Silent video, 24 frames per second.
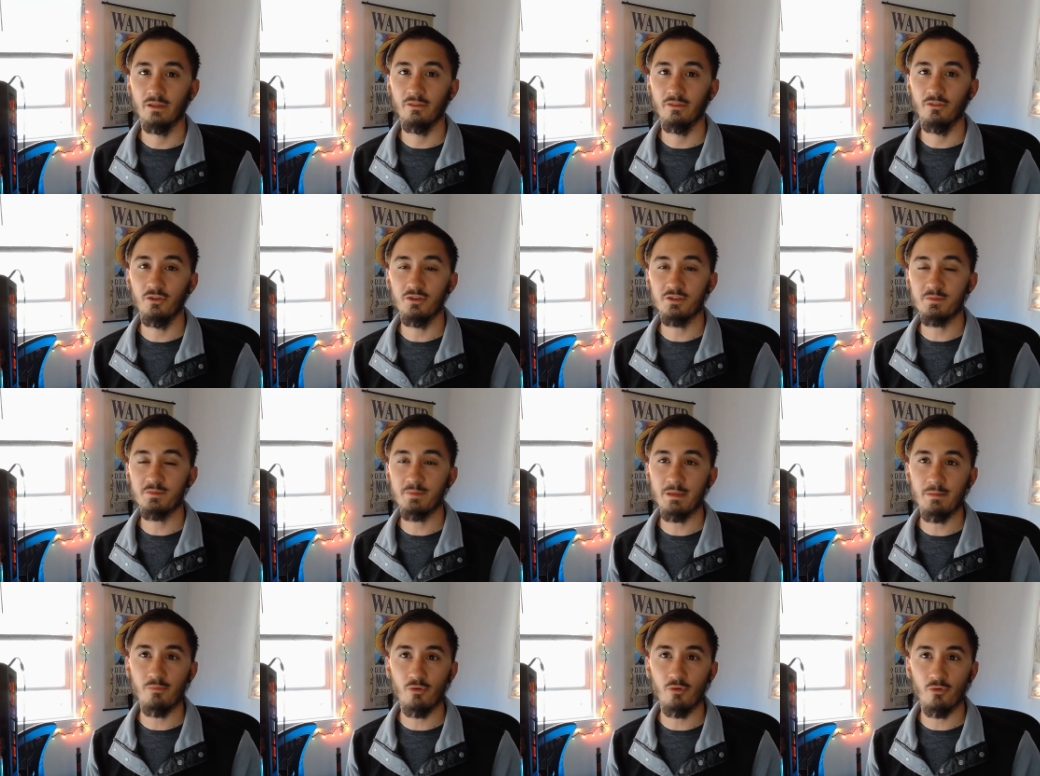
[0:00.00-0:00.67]
those
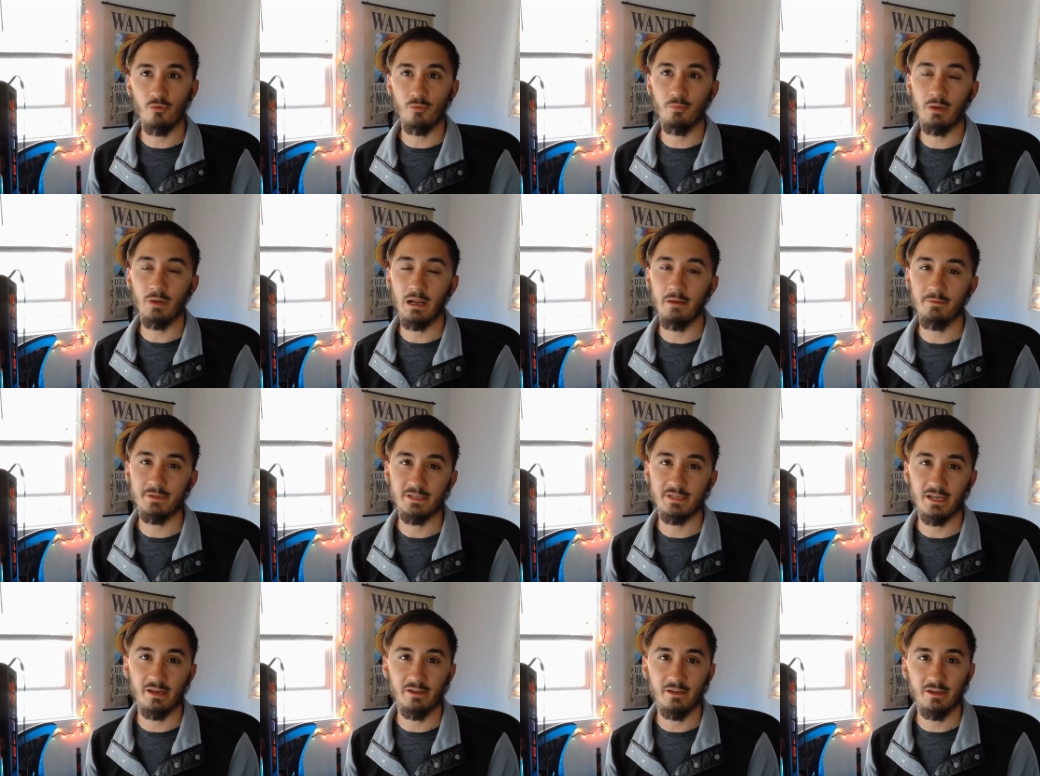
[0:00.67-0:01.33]
people will probably
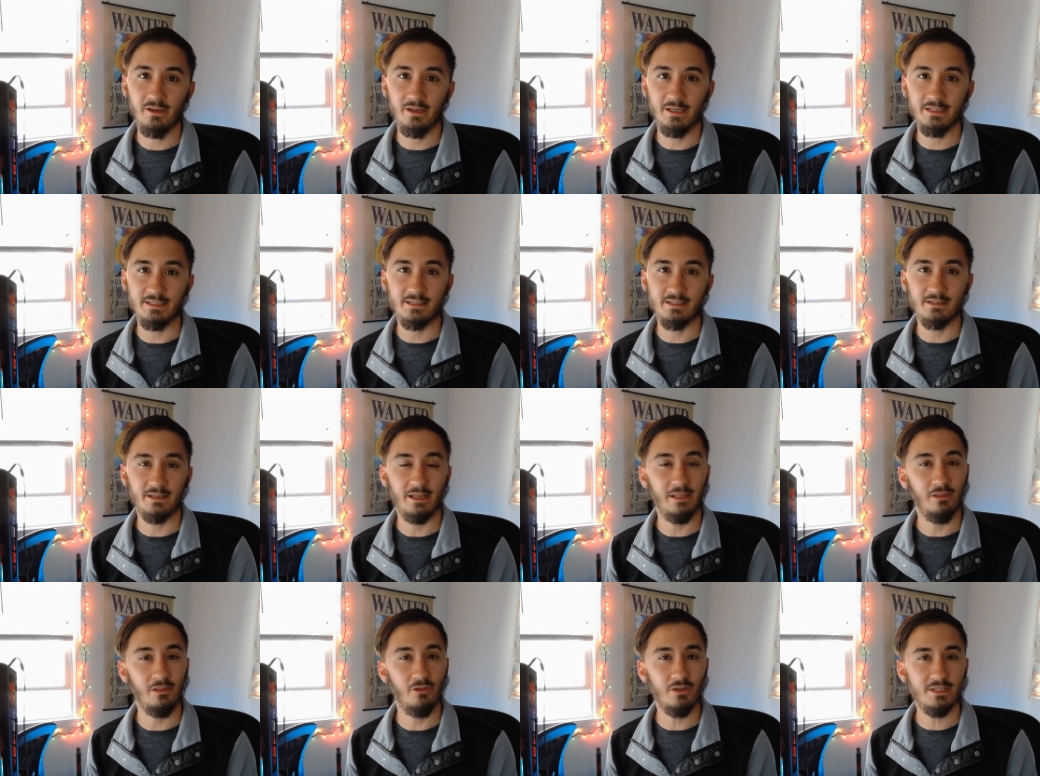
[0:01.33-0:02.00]
tell you it's
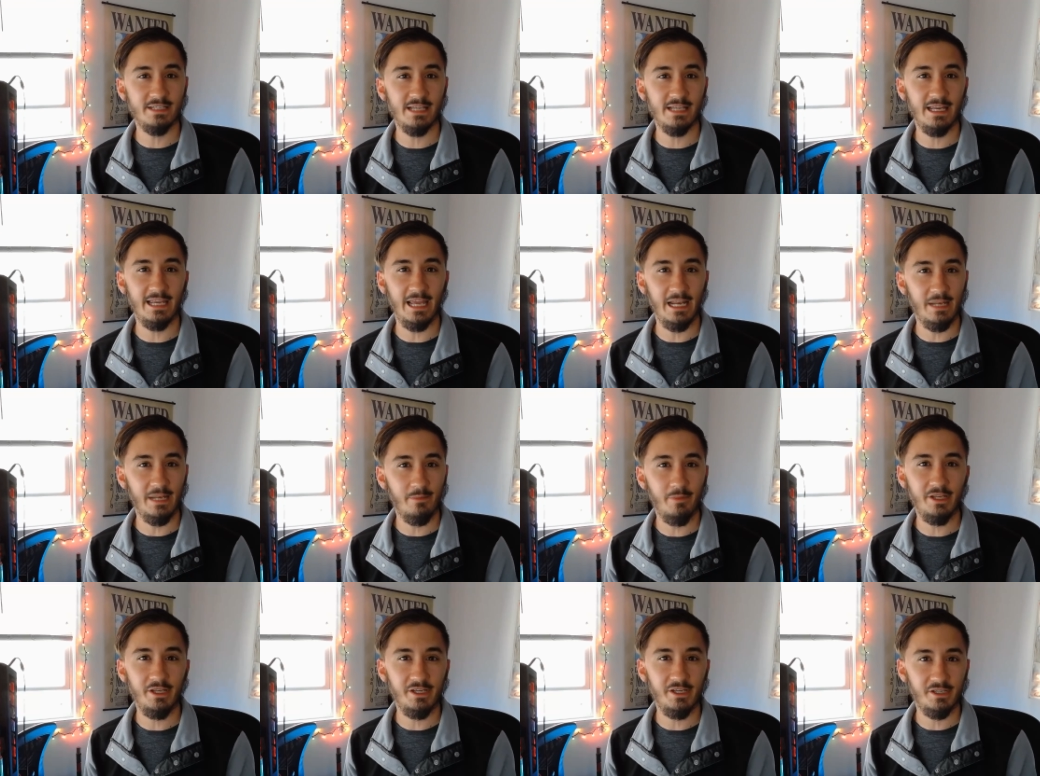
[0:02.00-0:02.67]
it looks like
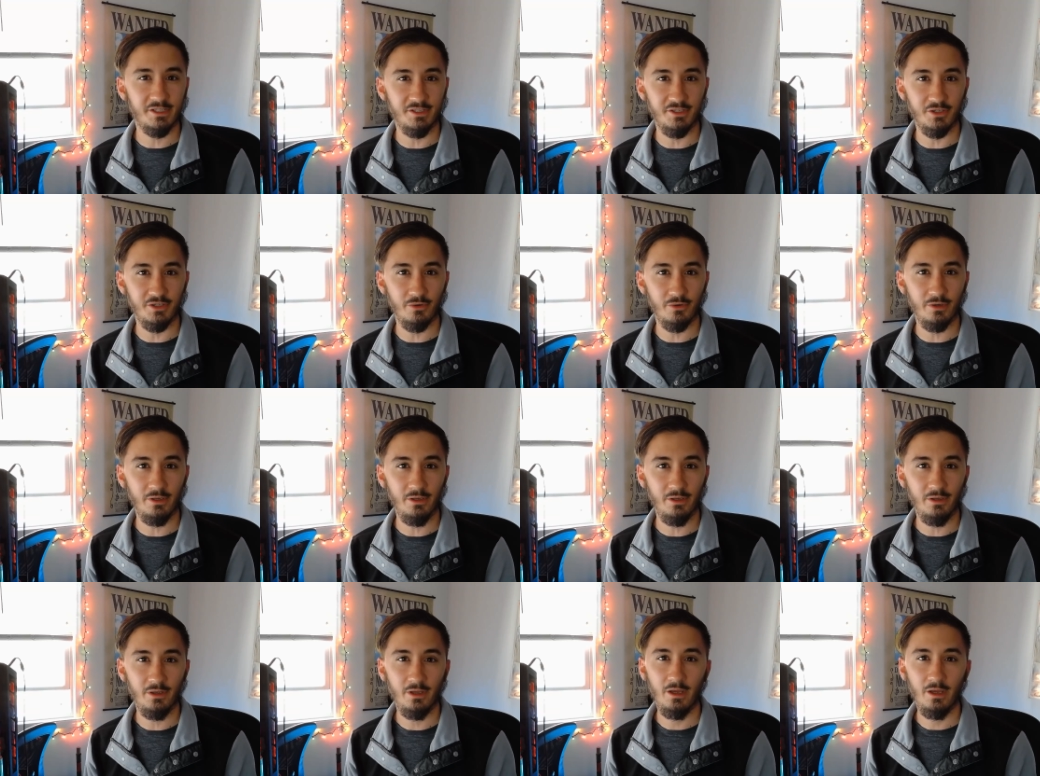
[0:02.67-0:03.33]
anybody can do
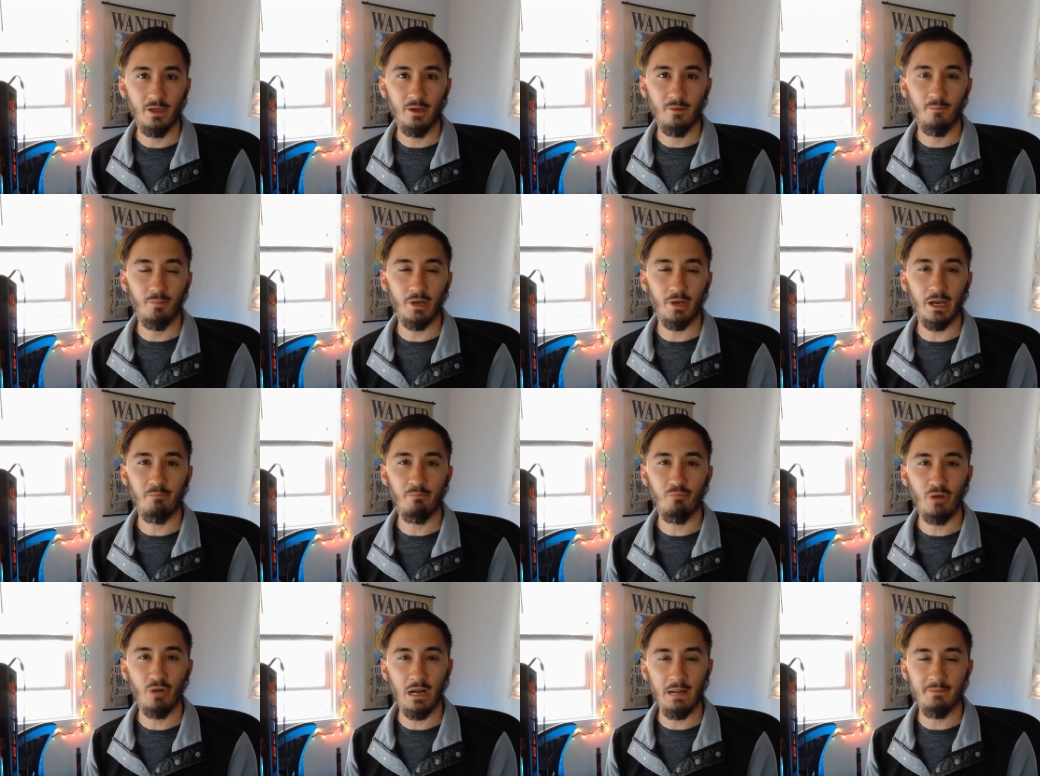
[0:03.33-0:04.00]
it but I
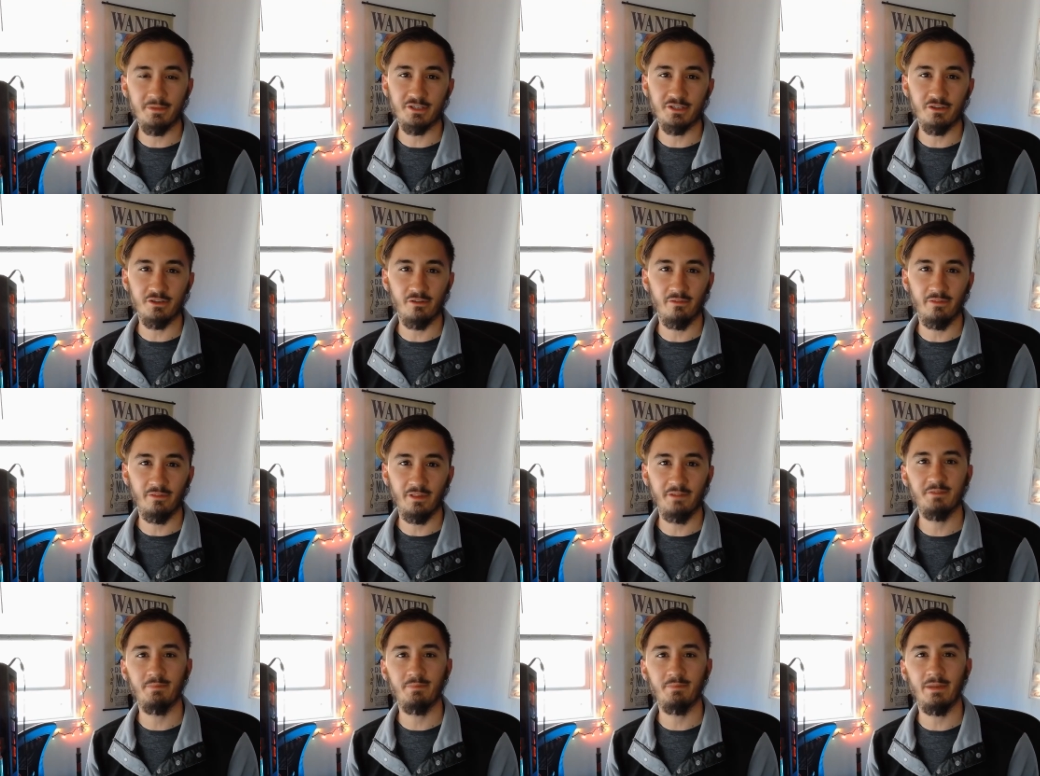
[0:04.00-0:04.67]
promise you,
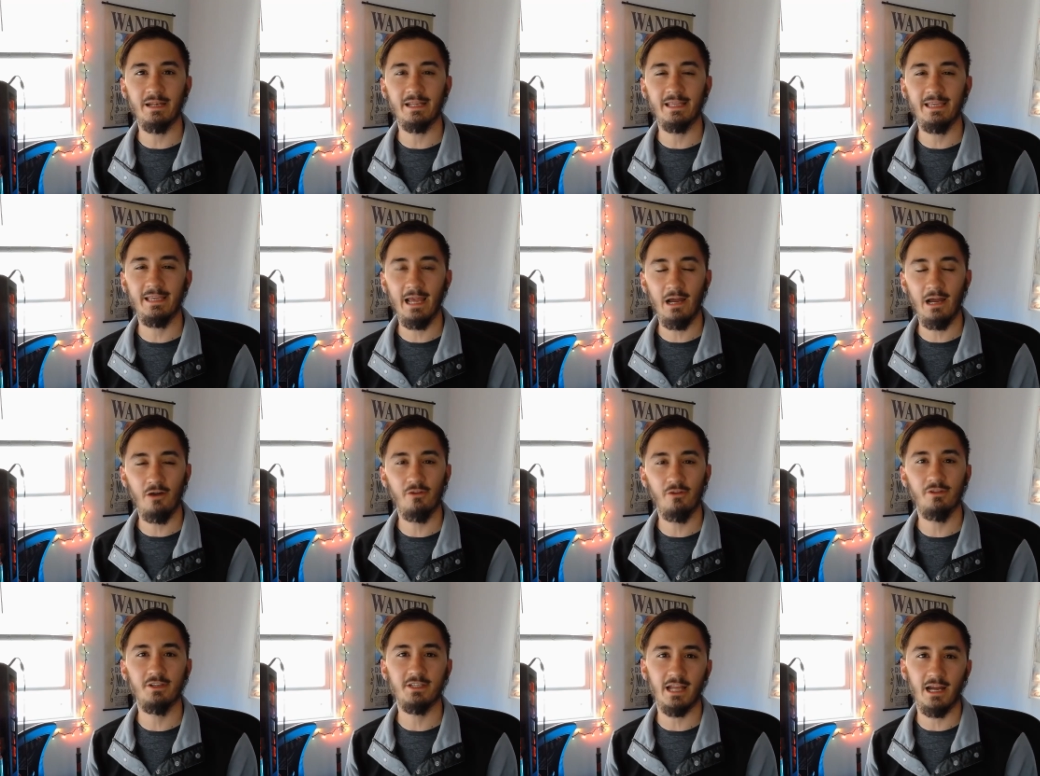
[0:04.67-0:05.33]
they've spent
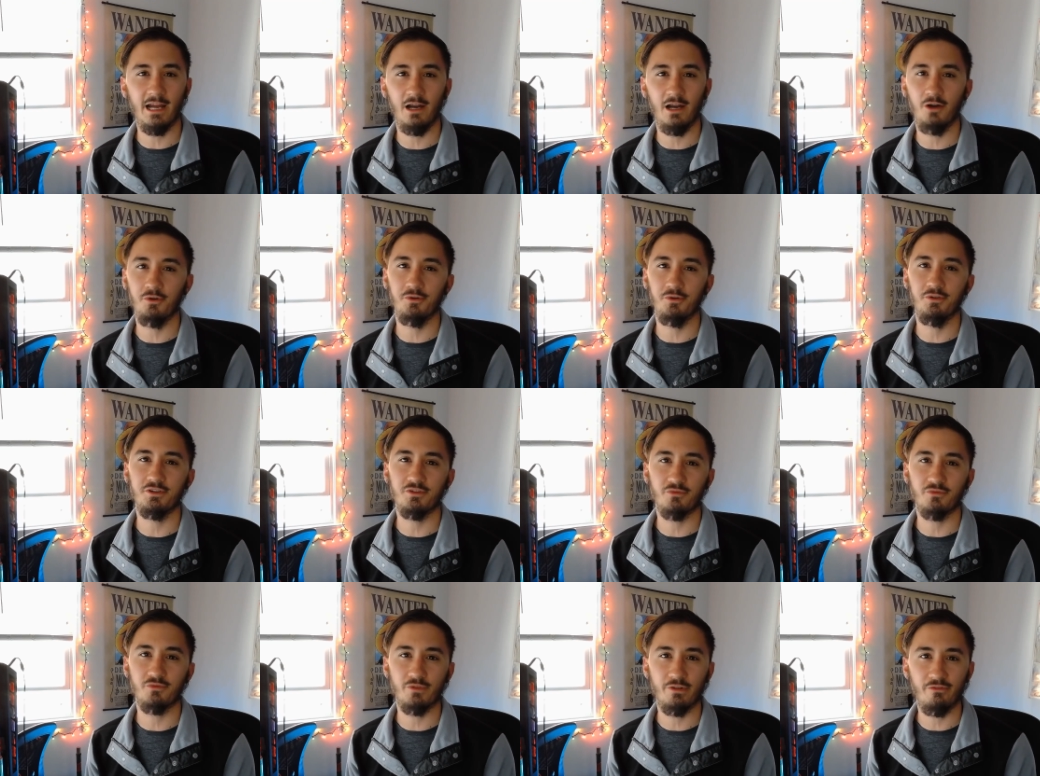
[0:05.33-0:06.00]
countless
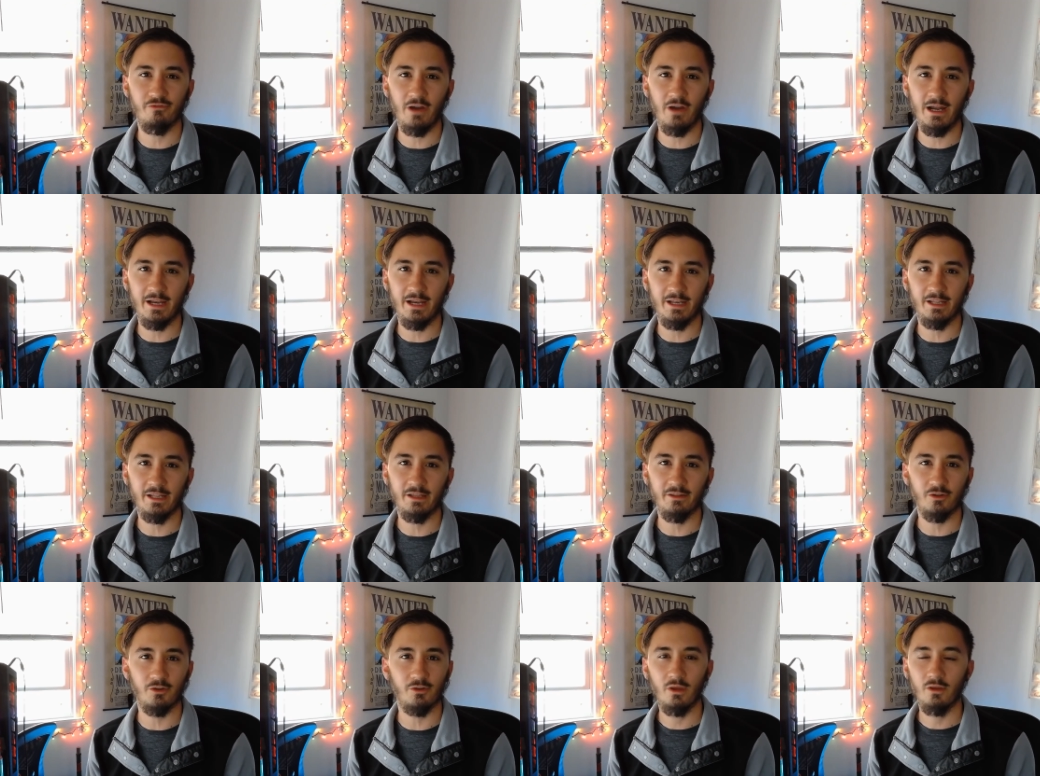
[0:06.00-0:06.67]
hours
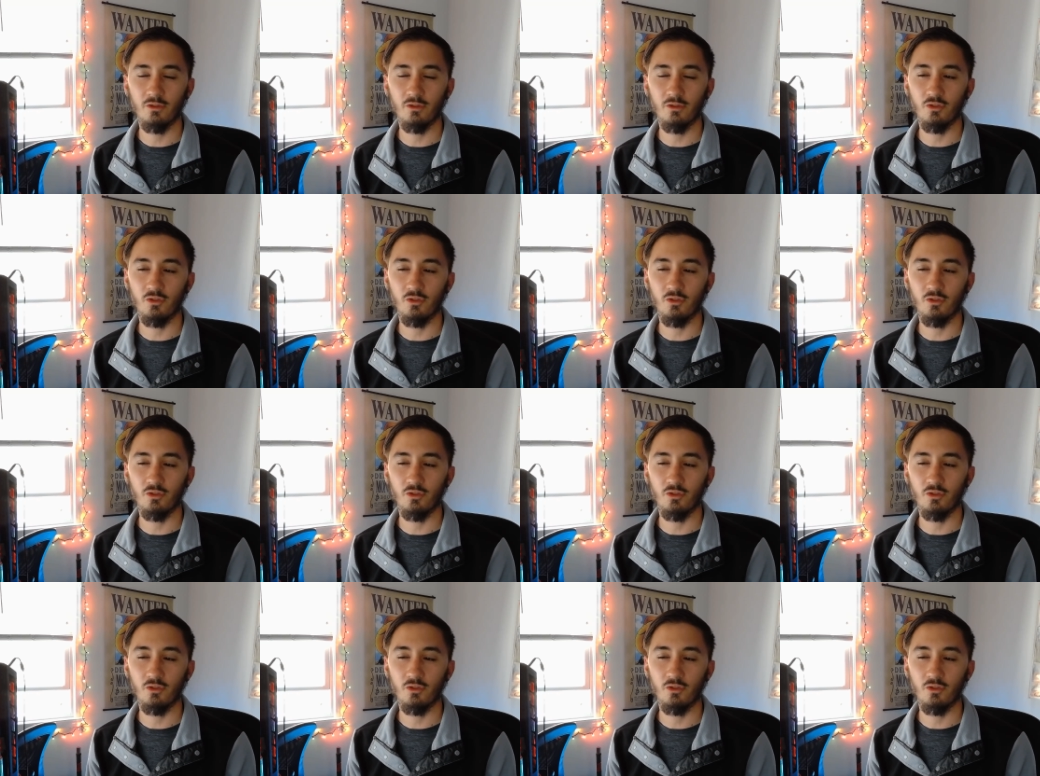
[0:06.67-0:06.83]
refining their,